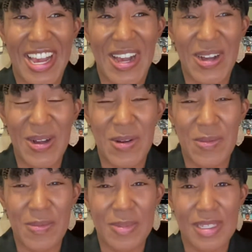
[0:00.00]

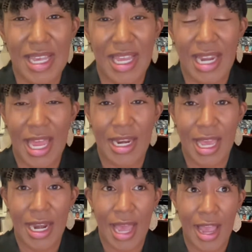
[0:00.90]

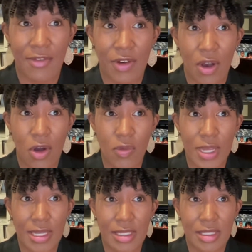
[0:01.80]
and I've
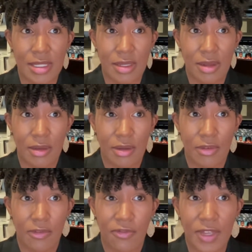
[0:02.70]
always
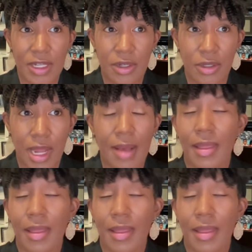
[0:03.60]
figured,